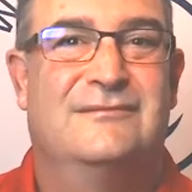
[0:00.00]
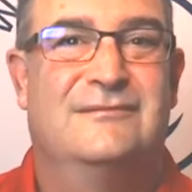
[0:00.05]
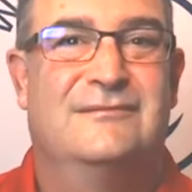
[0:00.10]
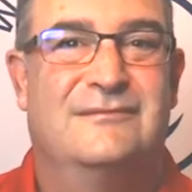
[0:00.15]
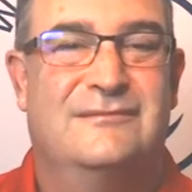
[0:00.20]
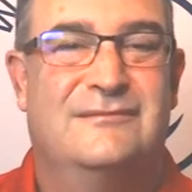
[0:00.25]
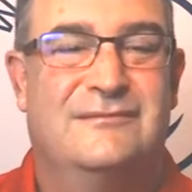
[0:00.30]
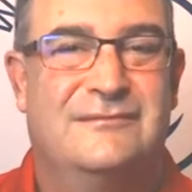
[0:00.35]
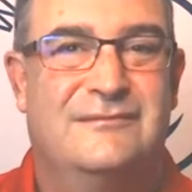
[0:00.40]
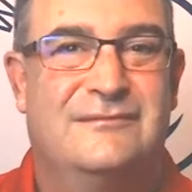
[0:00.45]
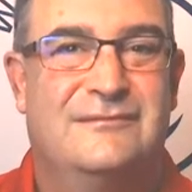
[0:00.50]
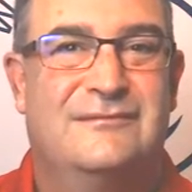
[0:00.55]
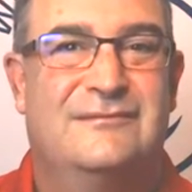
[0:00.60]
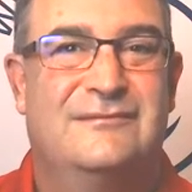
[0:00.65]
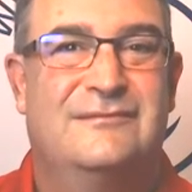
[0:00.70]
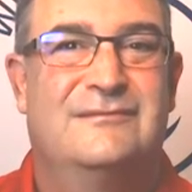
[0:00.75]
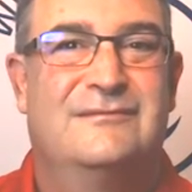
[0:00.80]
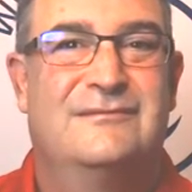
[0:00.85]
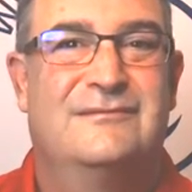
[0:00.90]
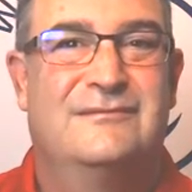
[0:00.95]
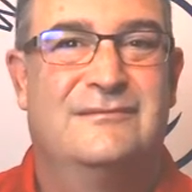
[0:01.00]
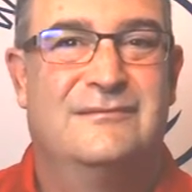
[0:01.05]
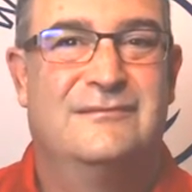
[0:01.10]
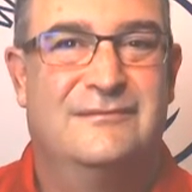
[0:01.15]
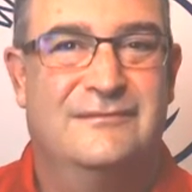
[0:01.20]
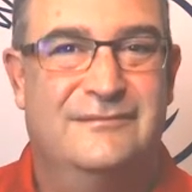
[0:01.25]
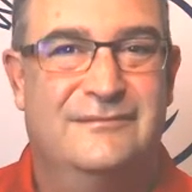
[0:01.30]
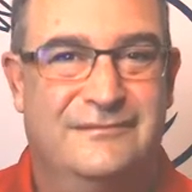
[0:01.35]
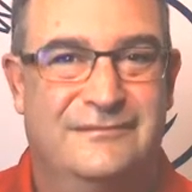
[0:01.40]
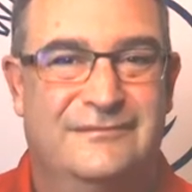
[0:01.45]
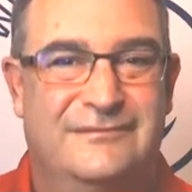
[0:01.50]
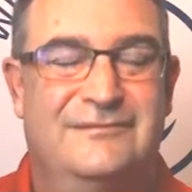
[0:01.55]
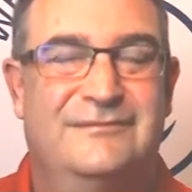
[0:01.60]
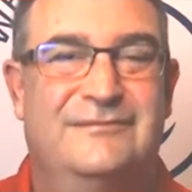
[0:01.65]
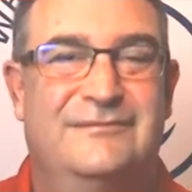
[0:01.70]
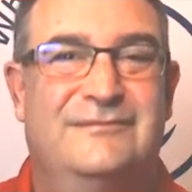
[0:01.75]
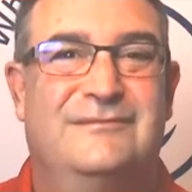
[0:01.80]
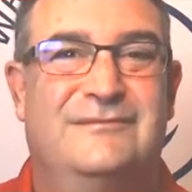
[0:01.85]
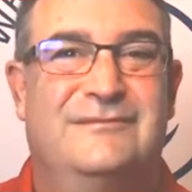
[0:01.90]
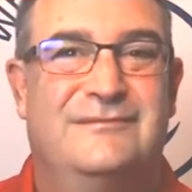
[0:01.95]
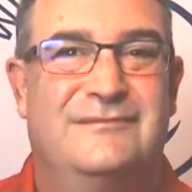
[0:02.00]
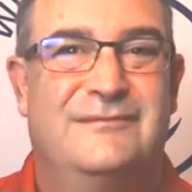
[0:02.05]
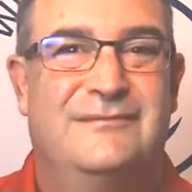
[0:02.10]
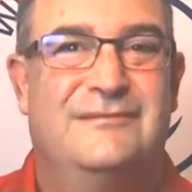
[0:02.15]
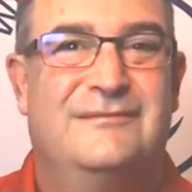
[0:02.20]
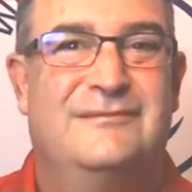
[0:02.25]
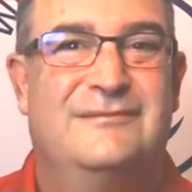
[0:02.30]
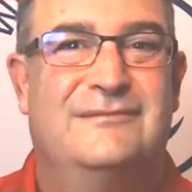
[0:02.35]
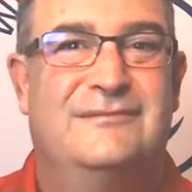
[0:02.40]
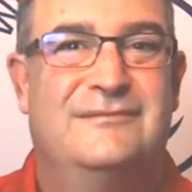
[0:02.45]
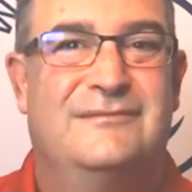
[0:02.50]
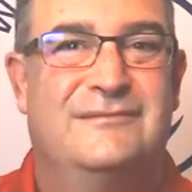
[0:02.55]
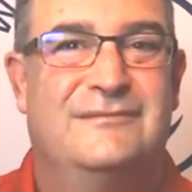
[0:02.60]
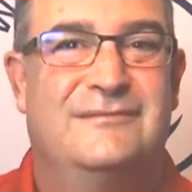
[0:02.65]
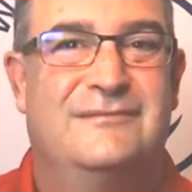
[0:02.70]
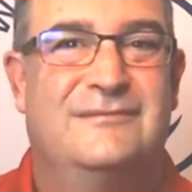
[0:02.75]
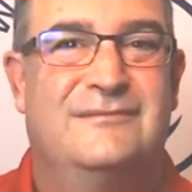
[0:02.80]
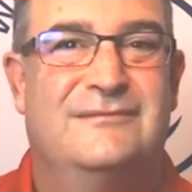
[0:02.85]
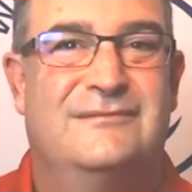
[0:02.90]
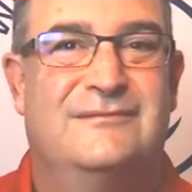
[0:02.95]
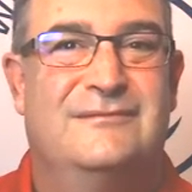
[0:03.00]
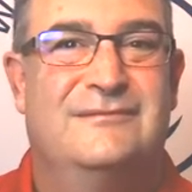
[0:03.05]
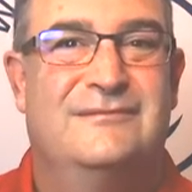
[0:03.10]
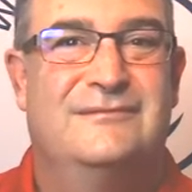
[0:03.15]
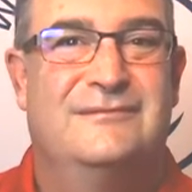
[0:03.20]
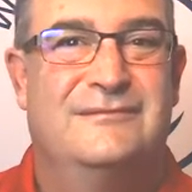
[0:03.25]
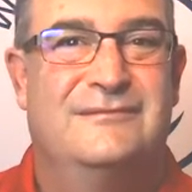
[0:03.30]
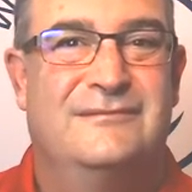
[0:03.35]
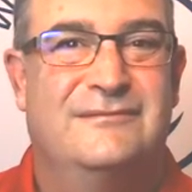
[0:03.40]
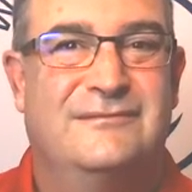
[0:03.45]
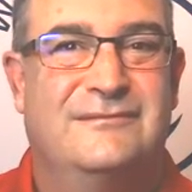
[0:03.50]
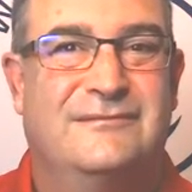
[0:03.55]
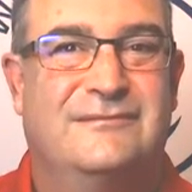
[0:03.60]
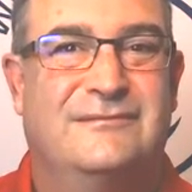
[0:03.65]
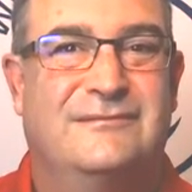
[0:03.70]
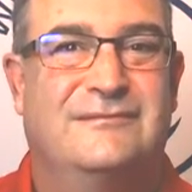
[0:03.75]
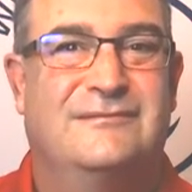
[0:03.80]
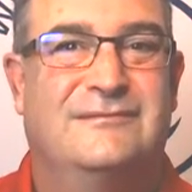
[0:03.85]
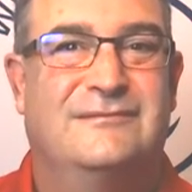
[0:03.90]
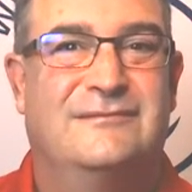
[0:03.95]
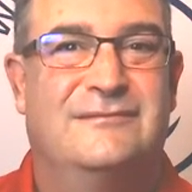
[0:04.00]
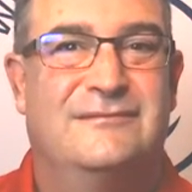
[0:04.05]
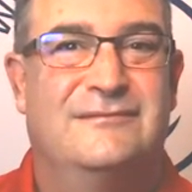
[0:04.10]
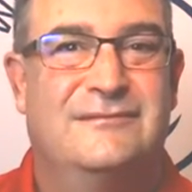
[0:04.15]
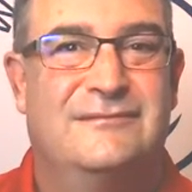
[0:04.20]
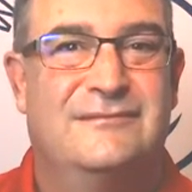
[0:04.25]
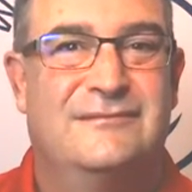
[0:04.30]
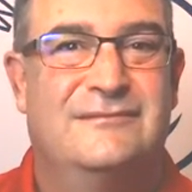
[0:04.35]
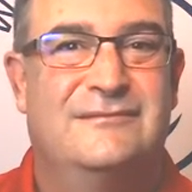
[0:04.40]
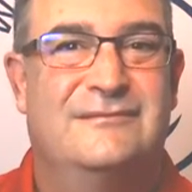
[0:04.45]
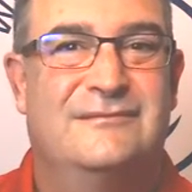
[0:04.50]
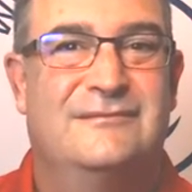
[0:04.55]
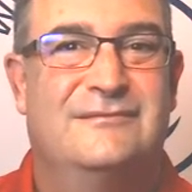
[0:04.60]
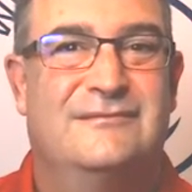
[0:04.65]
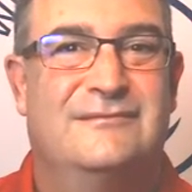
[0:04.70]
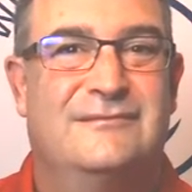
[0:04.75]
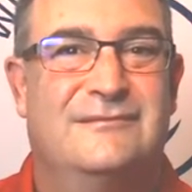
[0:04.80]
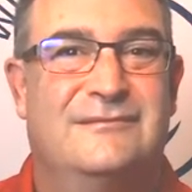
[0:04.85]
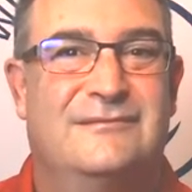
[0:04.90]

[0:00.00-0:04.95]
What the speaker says: The person shown says nothing.